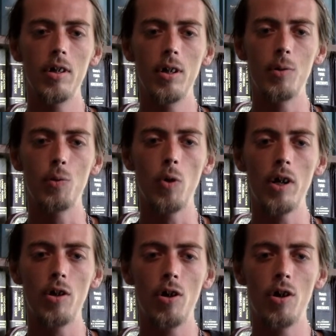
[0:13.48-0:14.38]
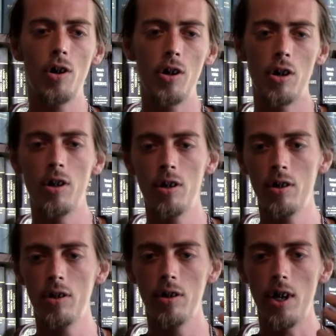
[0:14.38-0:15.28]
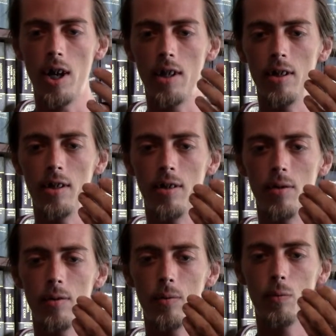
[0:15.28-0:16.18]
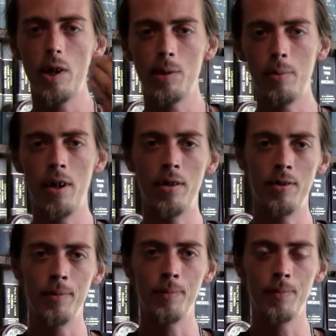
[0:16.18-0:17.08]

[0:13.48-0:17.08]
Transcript: There was a white car headed westbound.